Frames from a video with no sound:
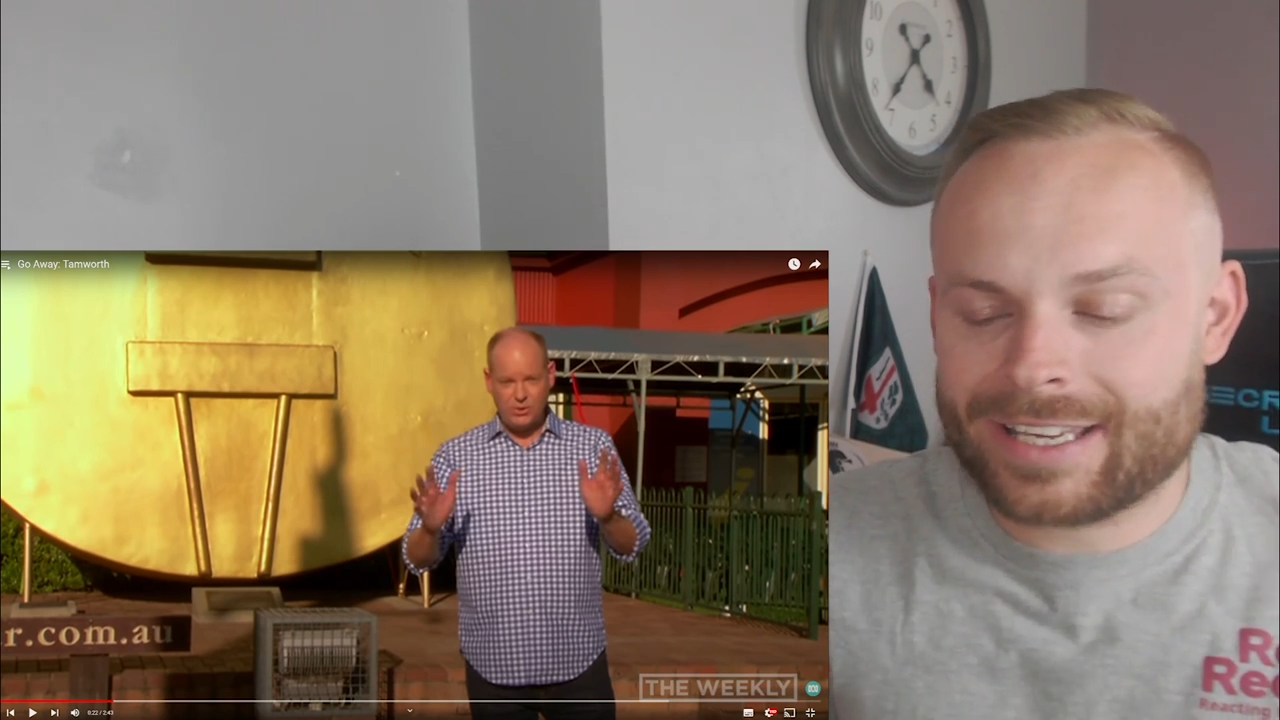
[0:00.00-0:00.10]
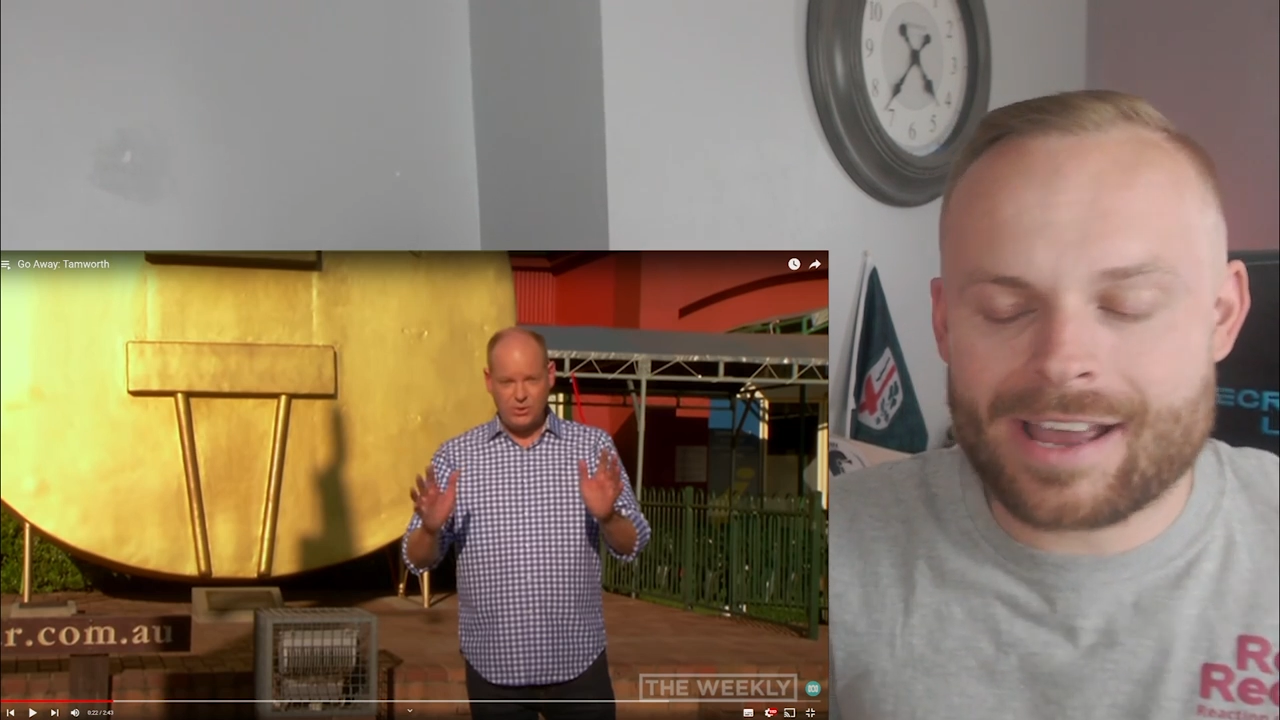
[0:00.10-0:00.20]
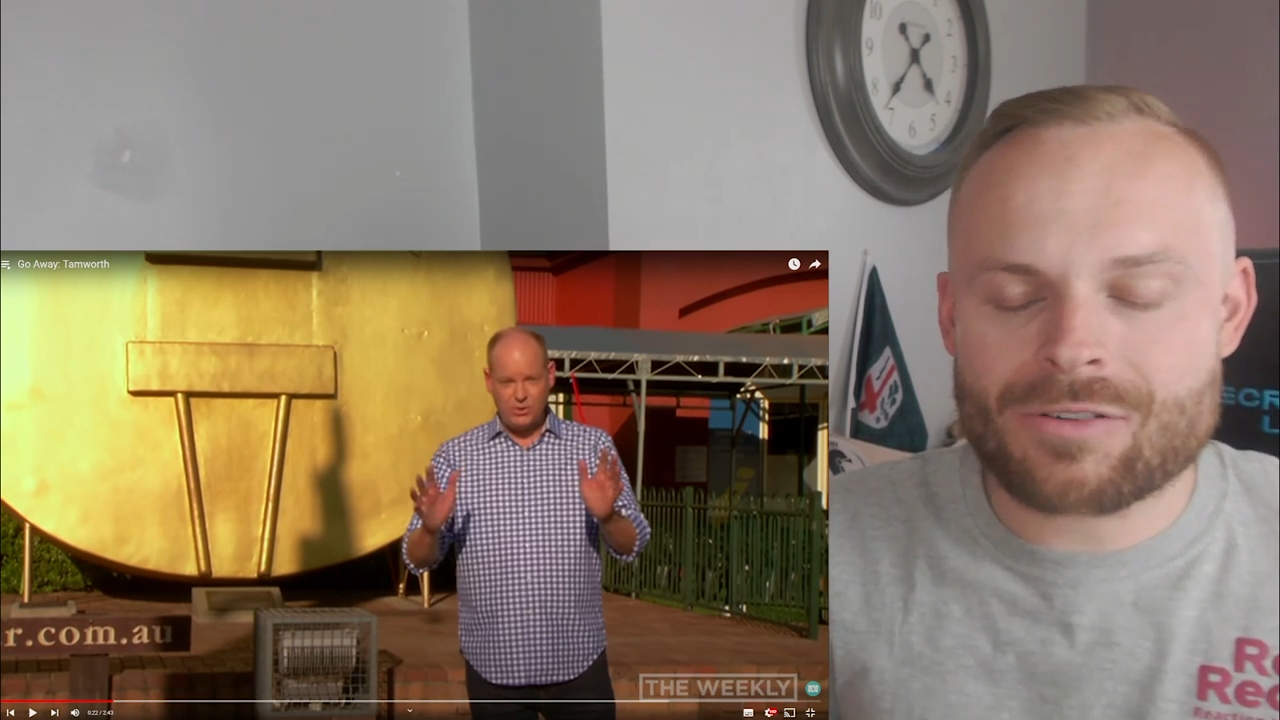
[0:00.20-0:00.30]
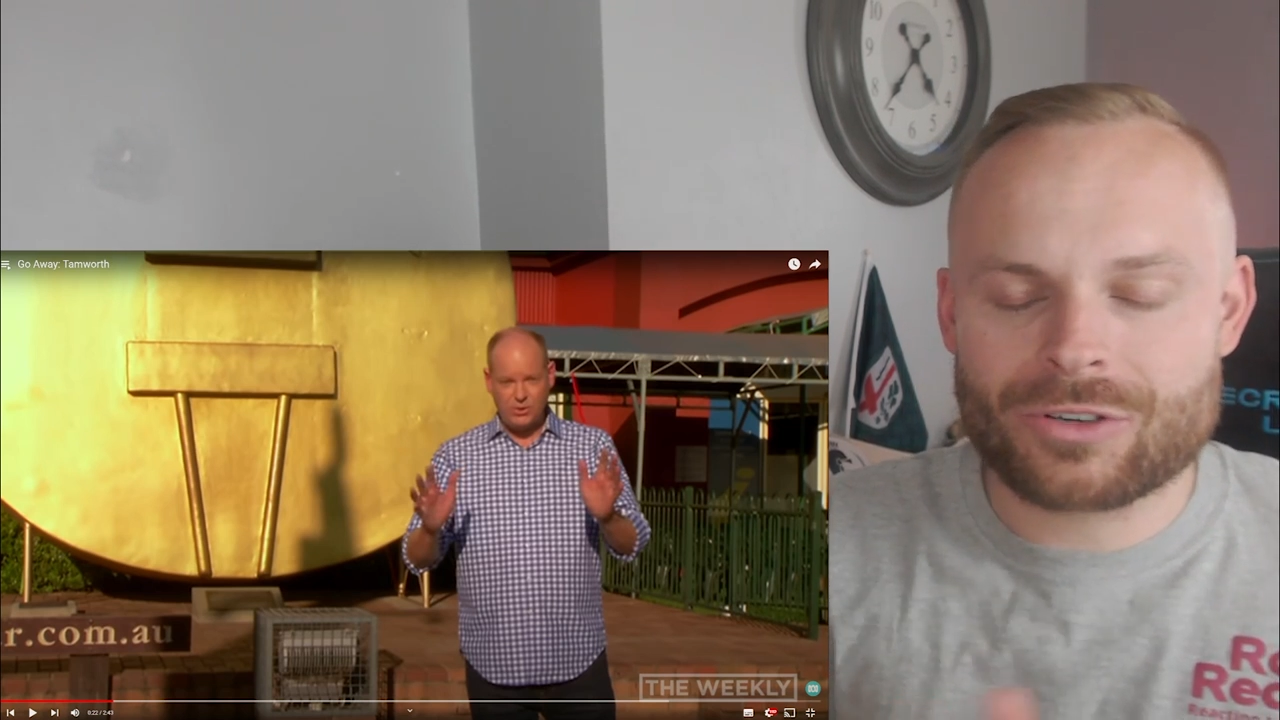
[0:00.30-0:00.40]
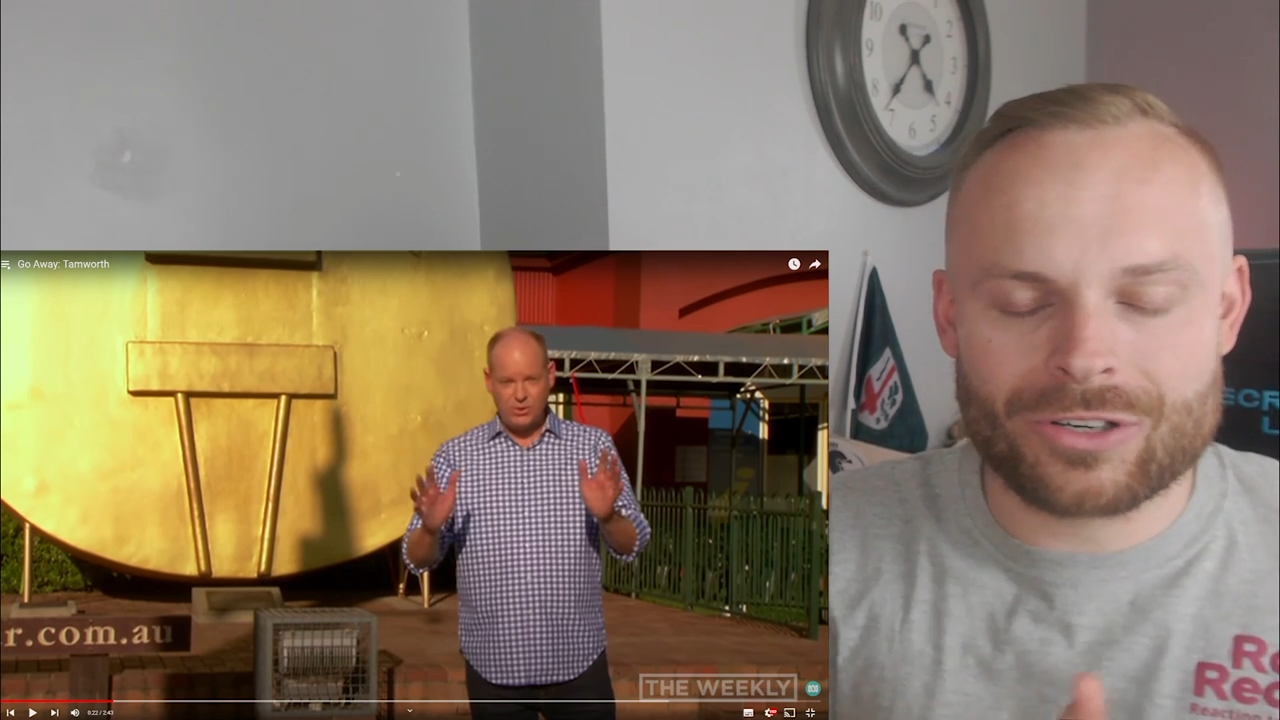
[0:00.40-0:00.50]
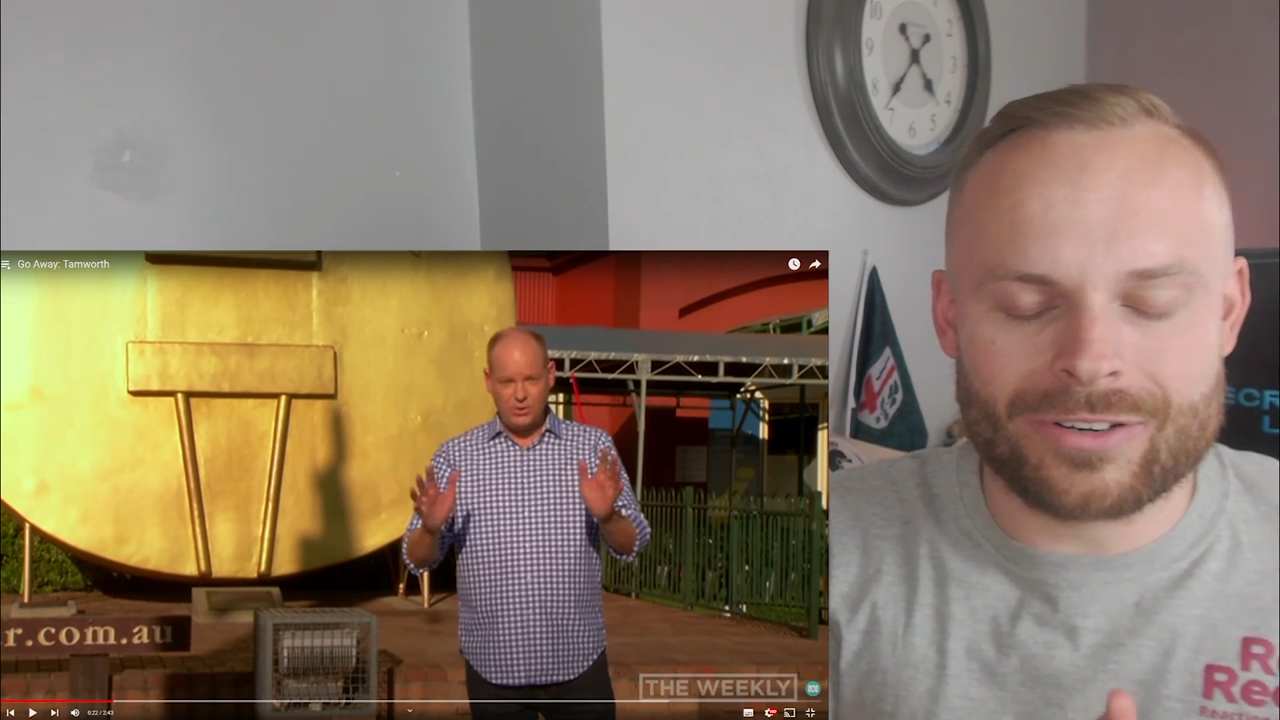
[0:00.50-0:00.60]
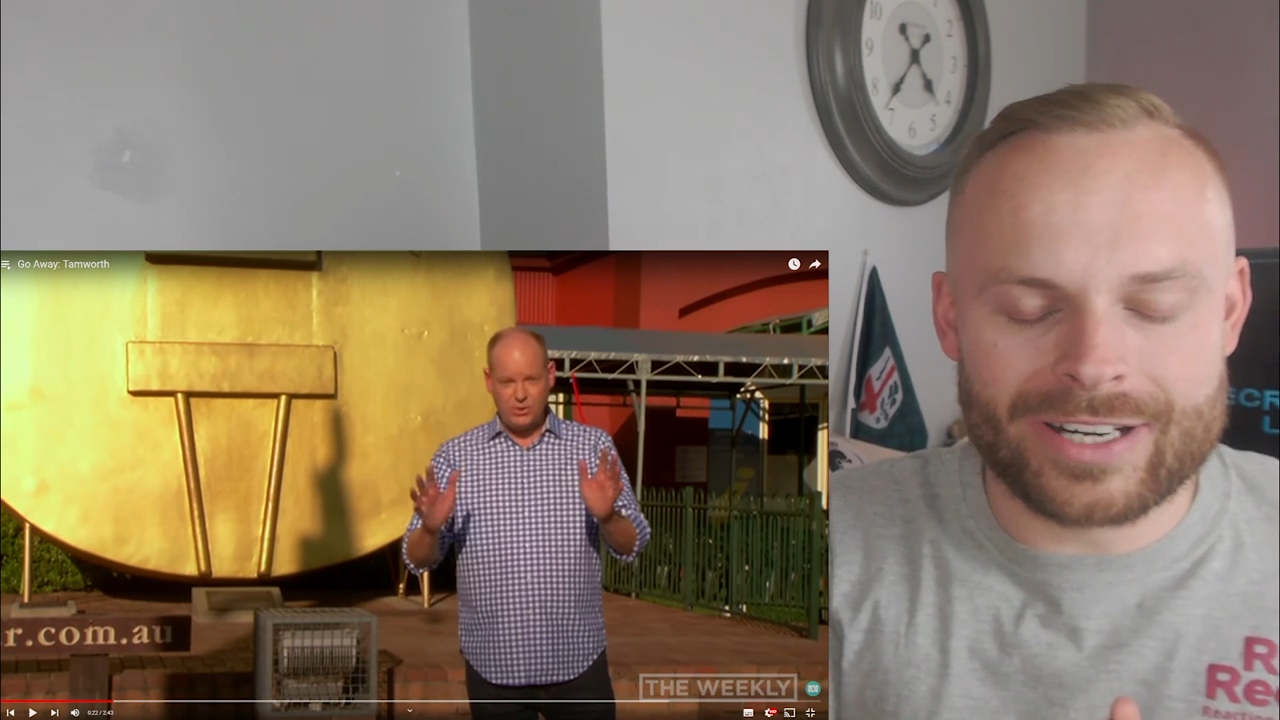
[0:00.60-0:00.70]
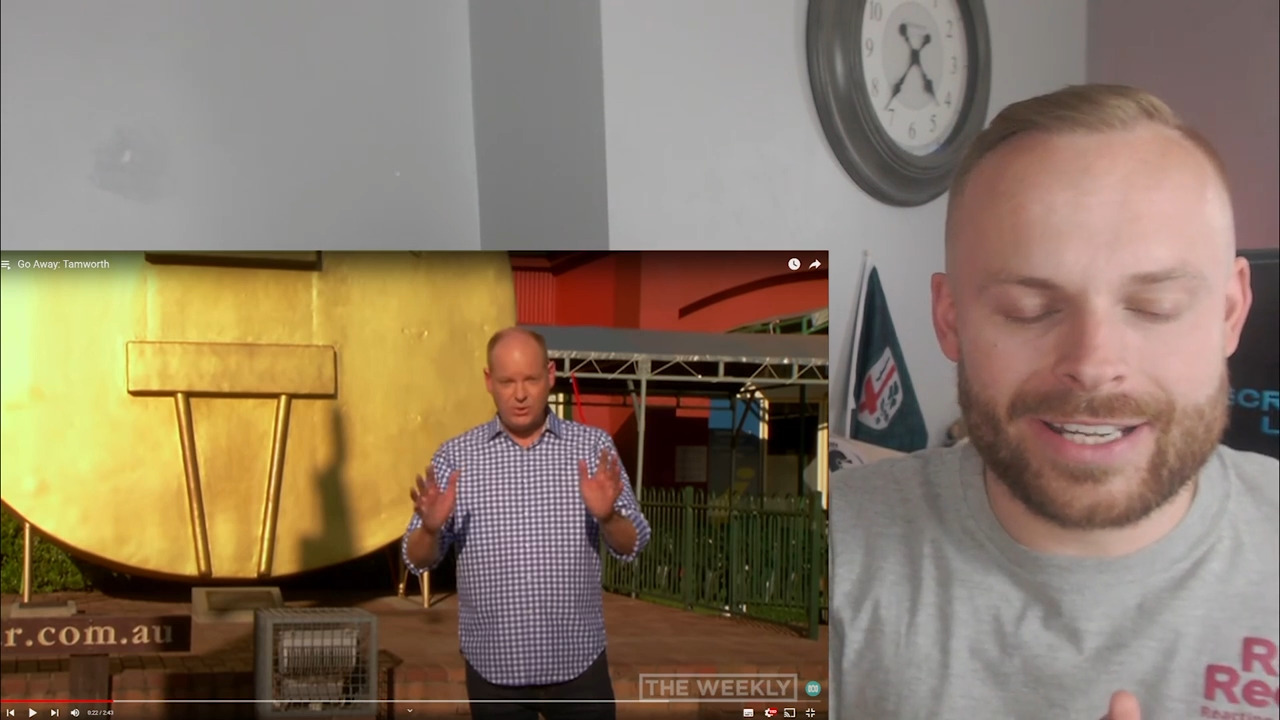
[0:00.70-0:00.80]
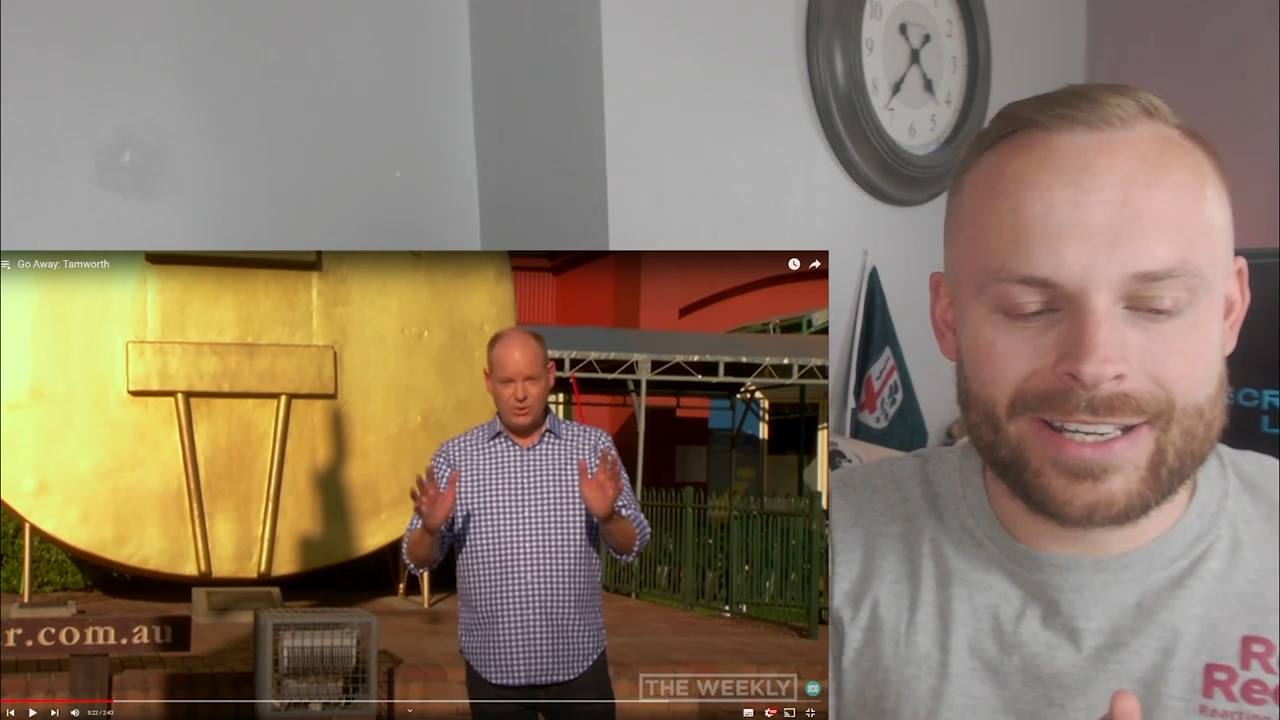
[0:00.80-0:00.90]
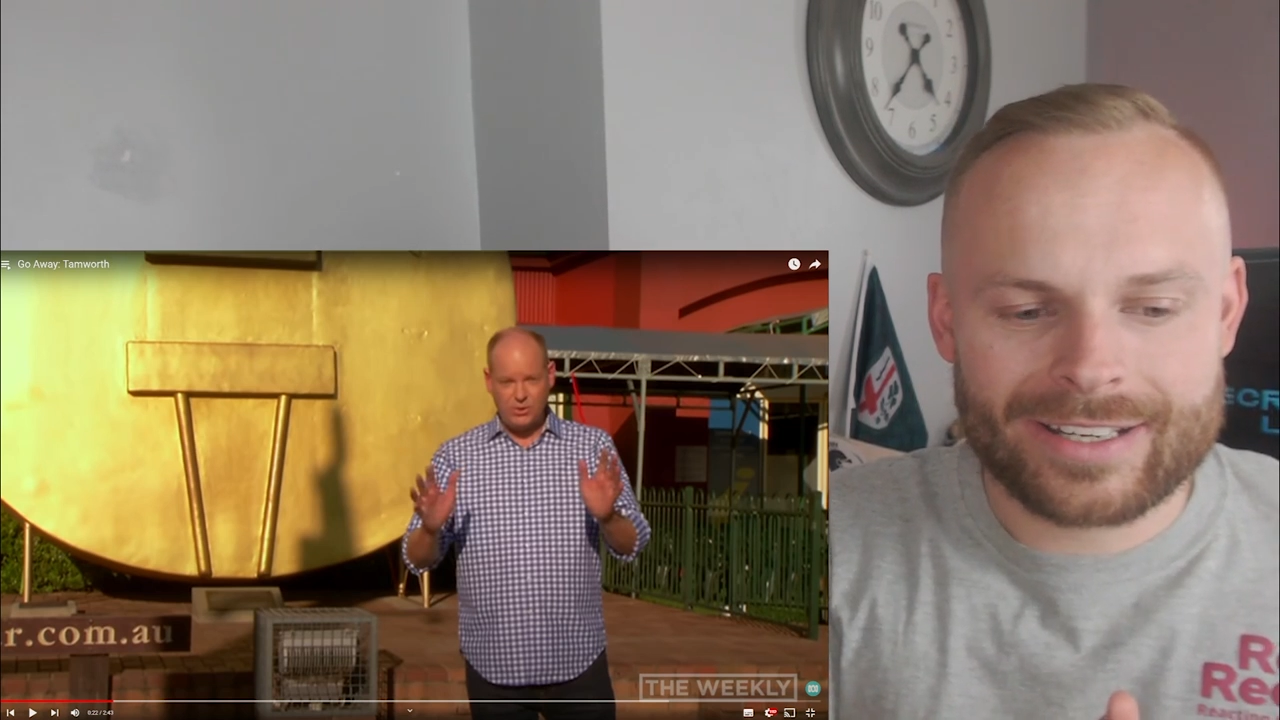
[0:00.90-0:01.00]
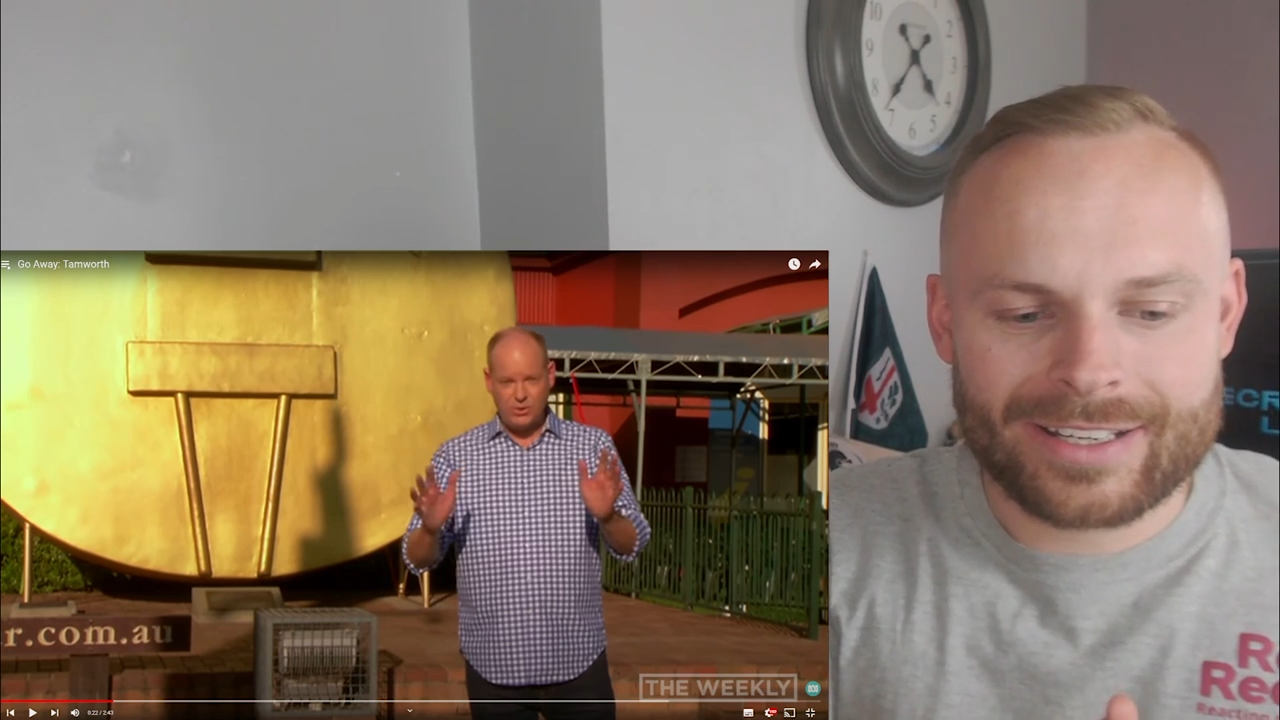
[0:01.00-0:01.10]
Kalgoorlie,